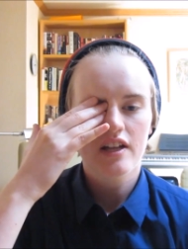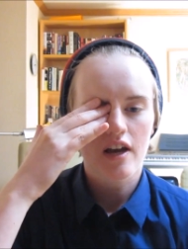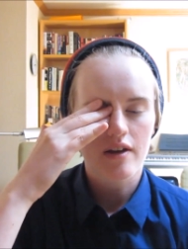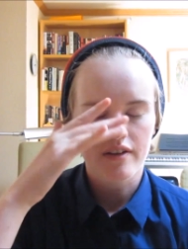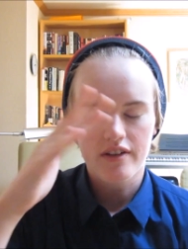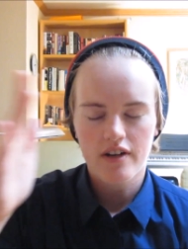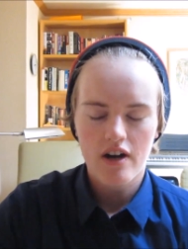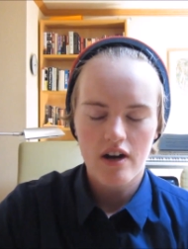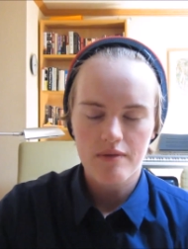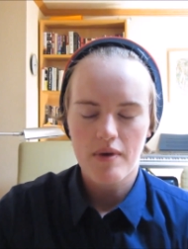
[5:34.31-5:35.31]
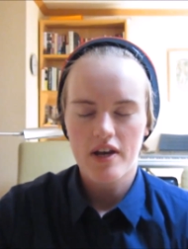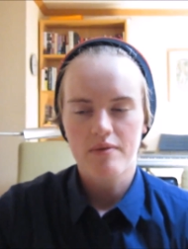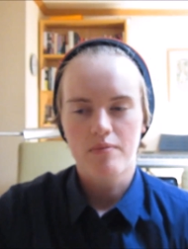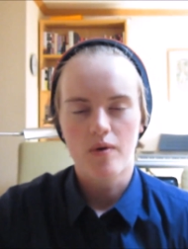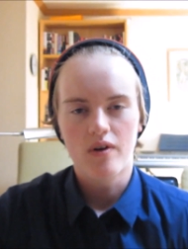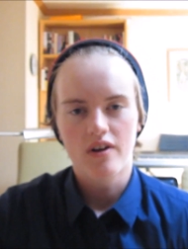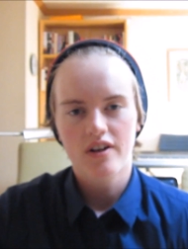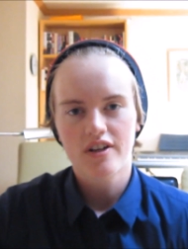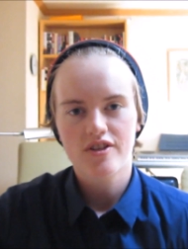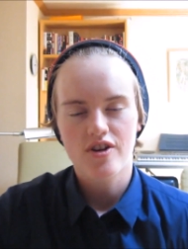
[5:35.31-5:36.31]
I, there are many
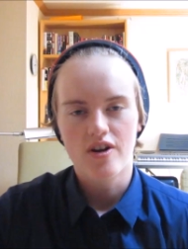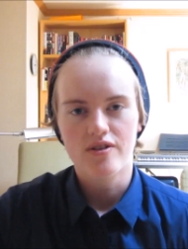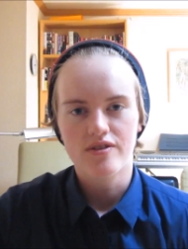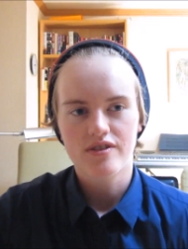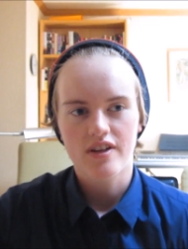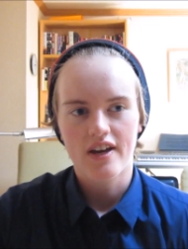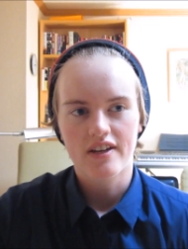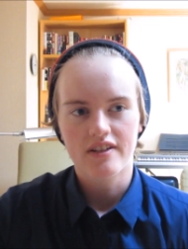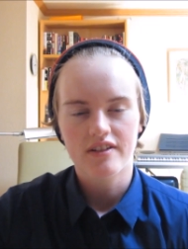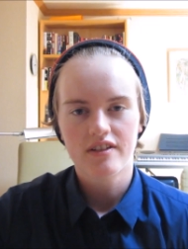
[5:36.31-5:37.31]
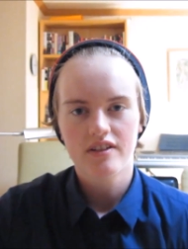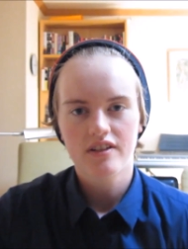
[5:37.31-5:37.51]
more shows and